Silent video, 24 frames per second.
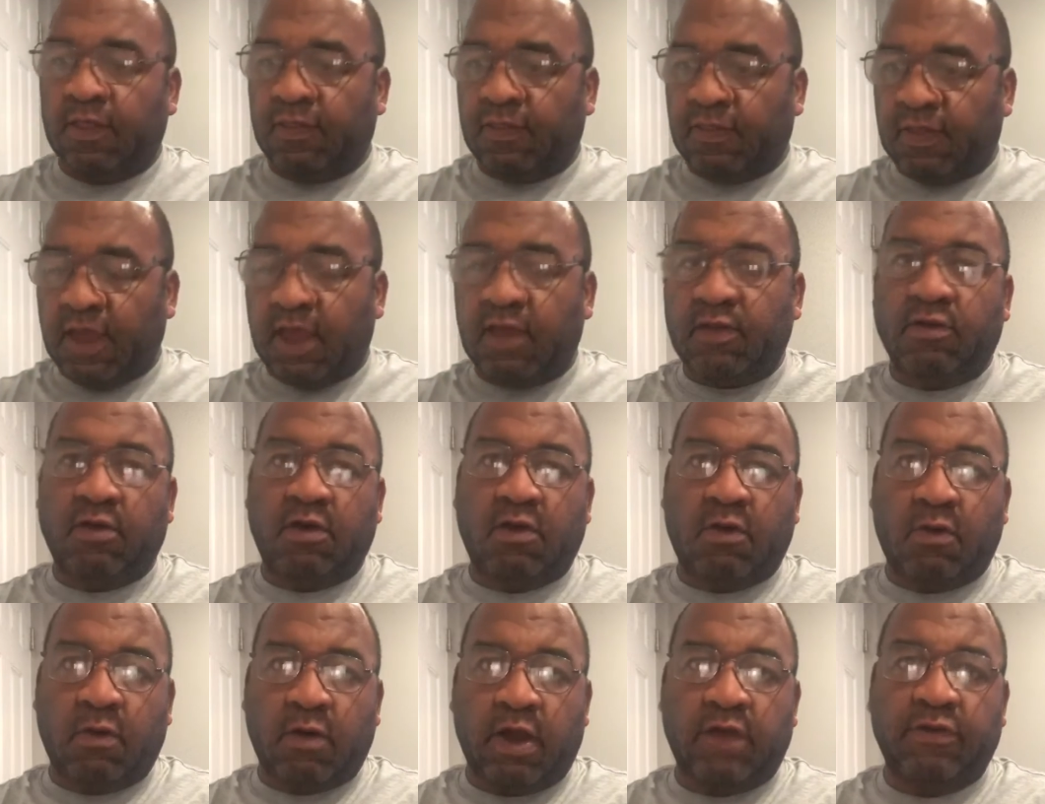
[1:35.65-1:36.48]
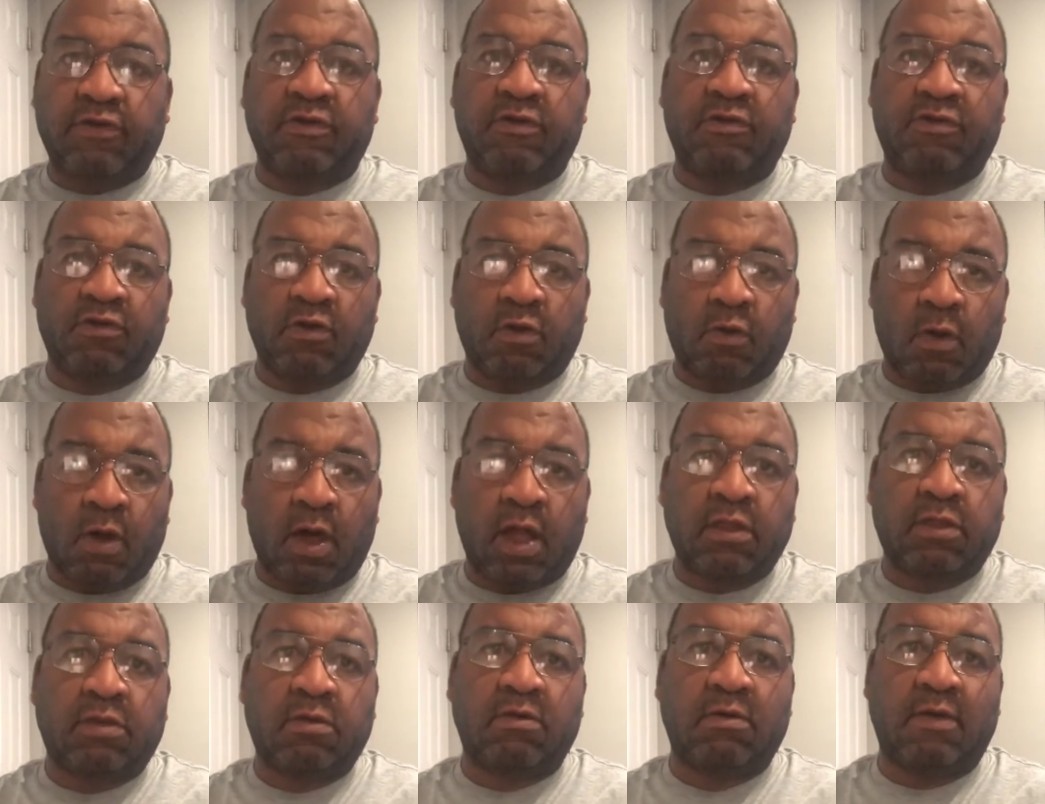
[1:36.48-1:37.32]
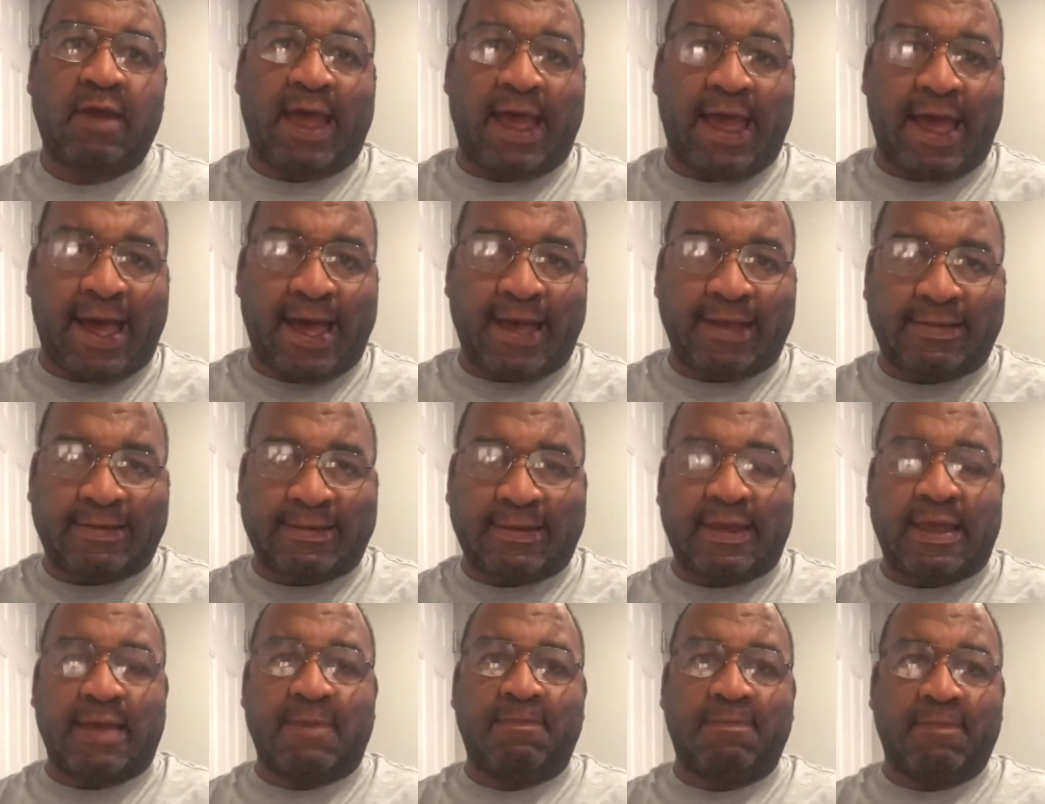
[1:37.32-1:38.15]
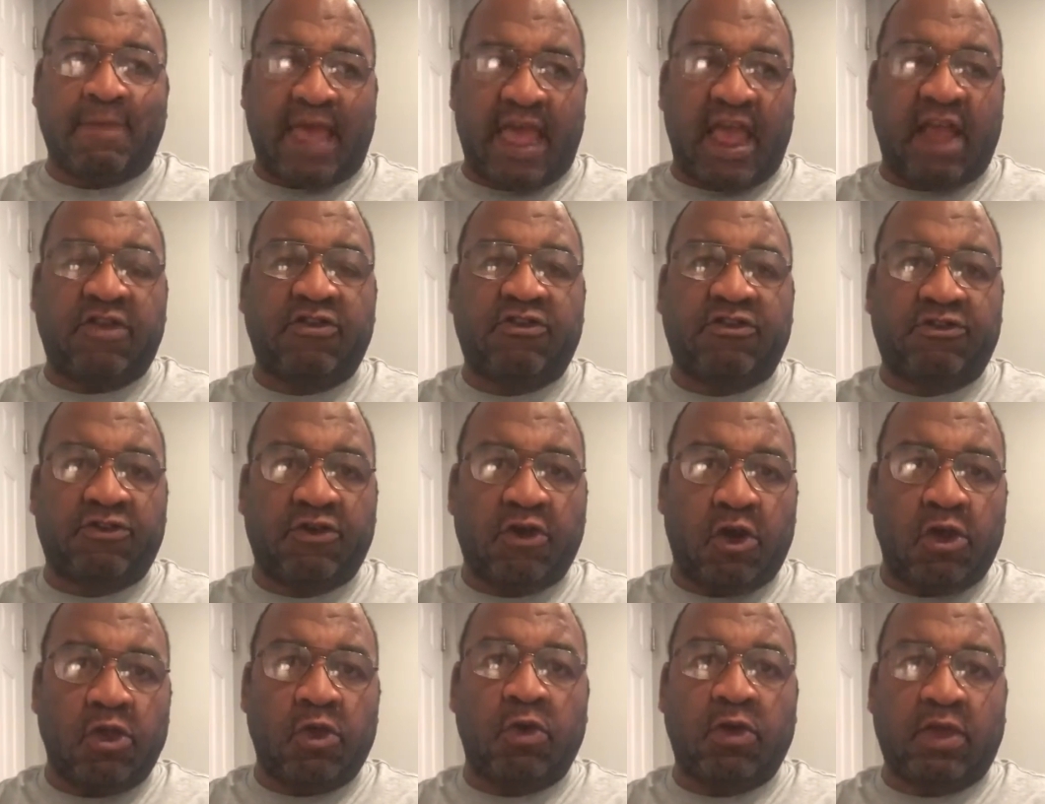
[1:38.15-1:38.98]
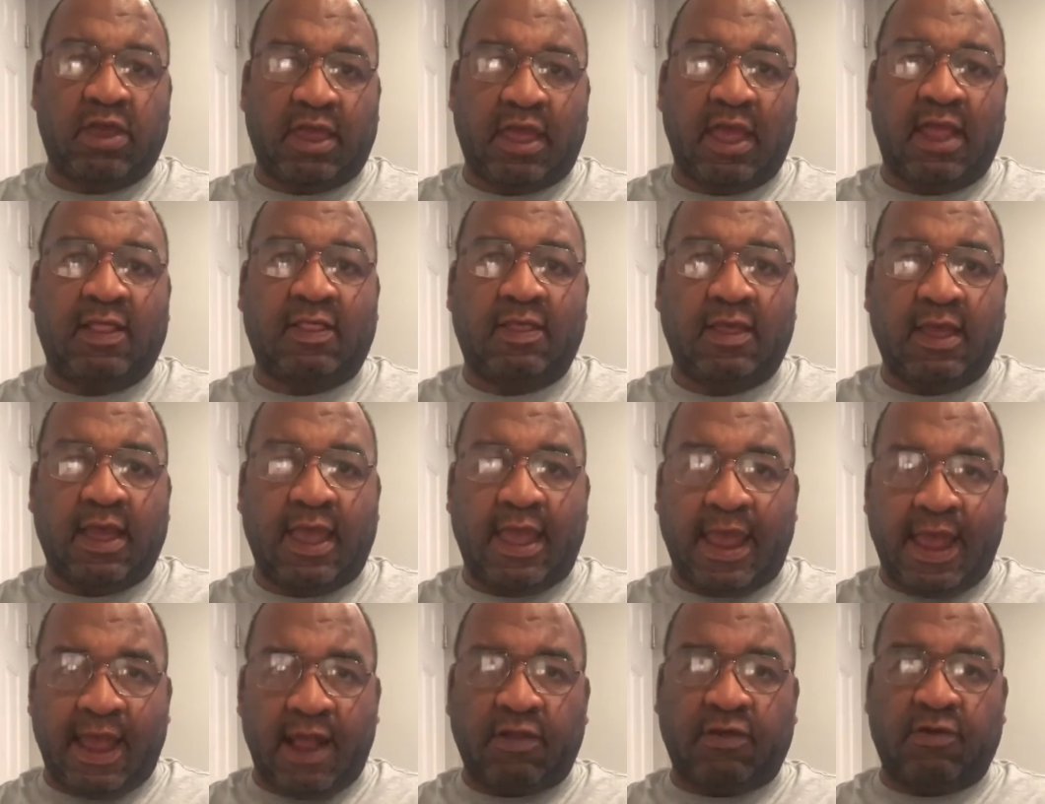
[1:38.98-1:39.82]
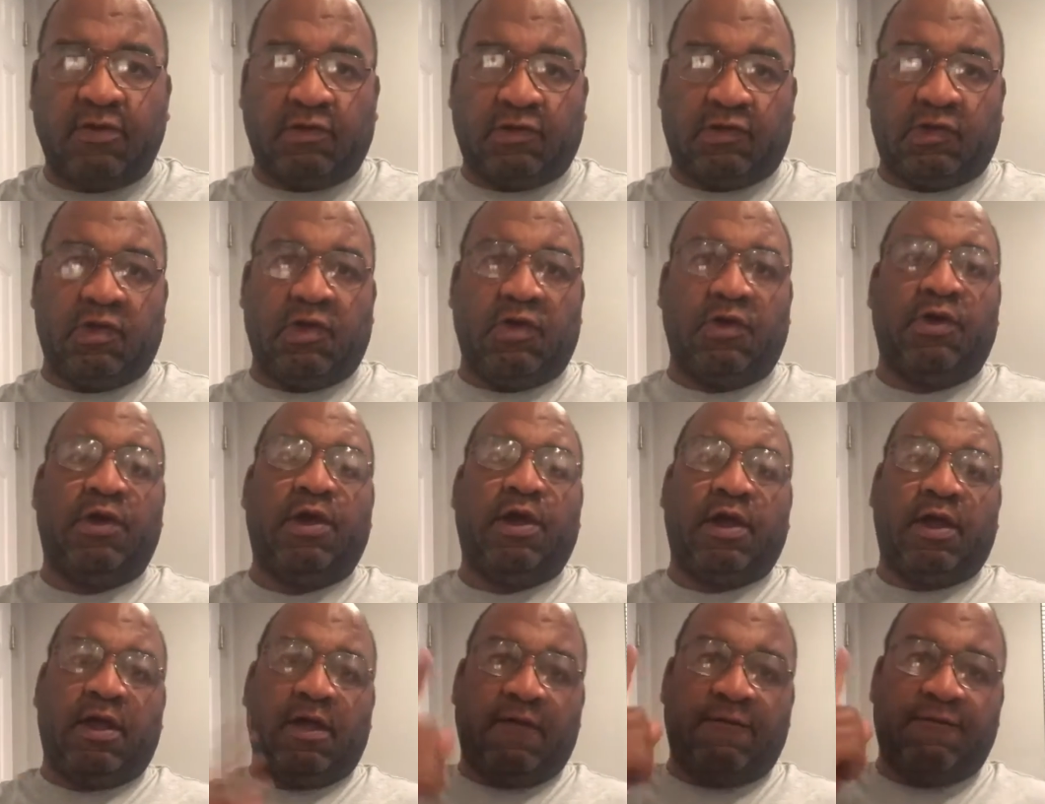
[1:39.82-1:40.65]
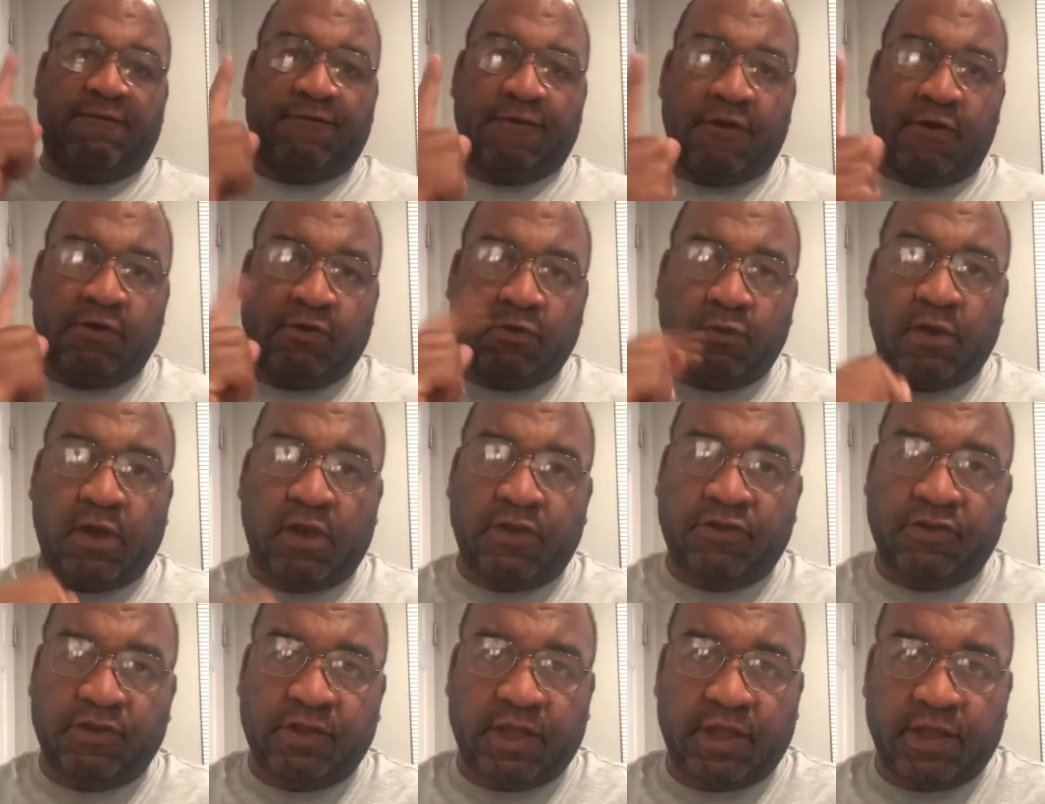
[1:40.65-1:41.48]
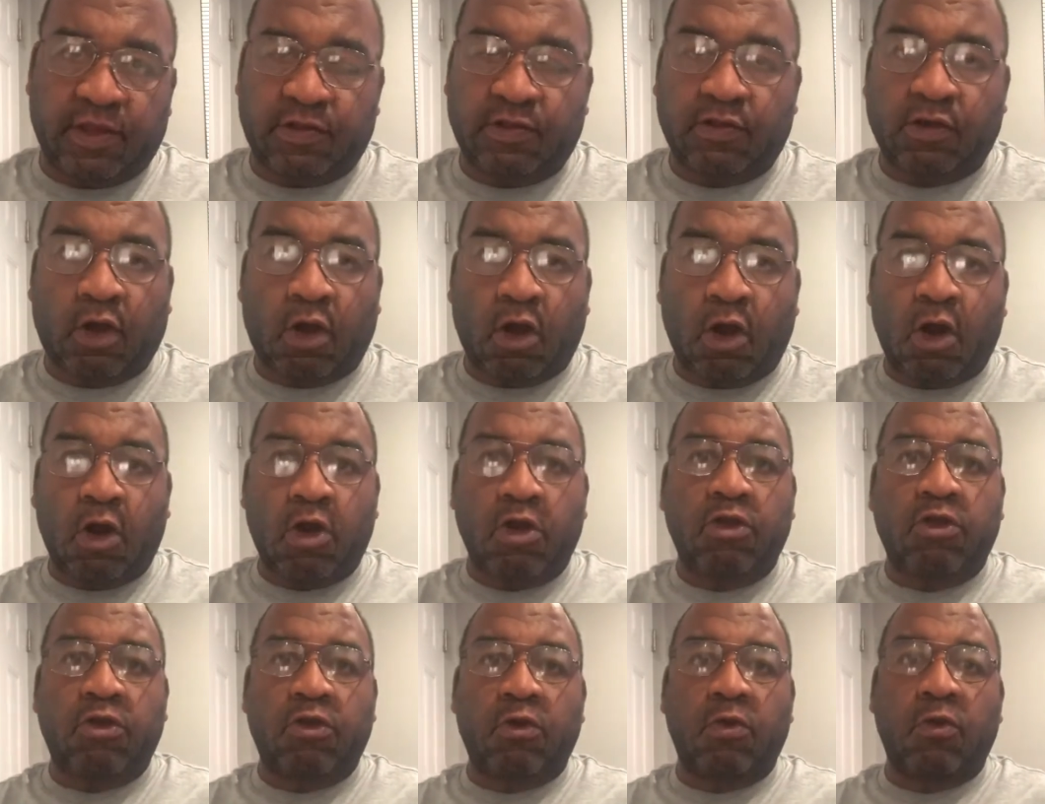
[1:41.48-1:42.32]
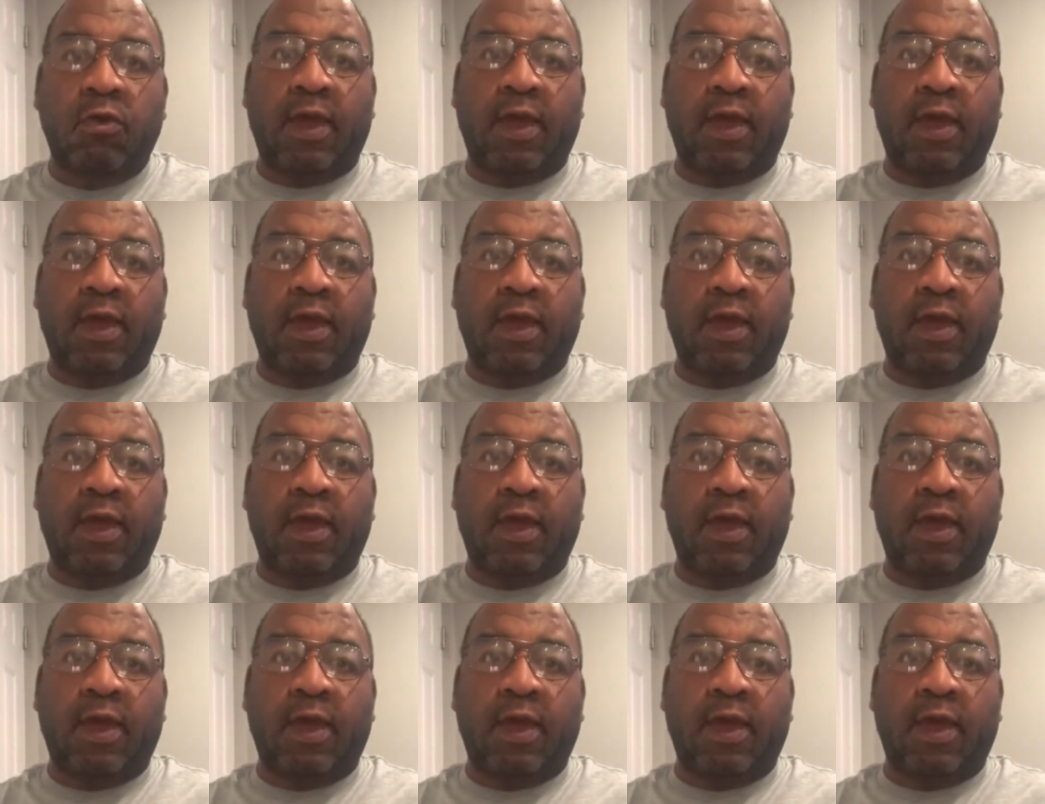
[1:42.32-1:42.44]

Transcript: These are questions you want to ask and make sure you get the answers to. First question is Are you